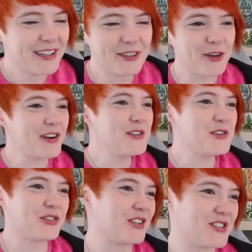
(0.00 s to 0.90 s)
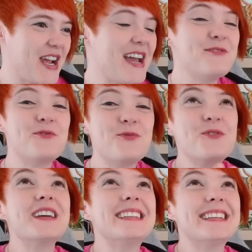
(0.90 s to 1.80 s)
Soren, you're such... I
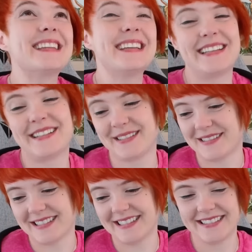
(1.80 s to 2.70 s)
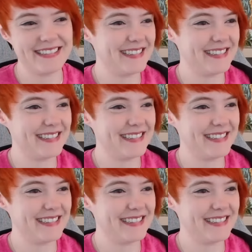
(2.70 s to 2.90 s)
really like Soren.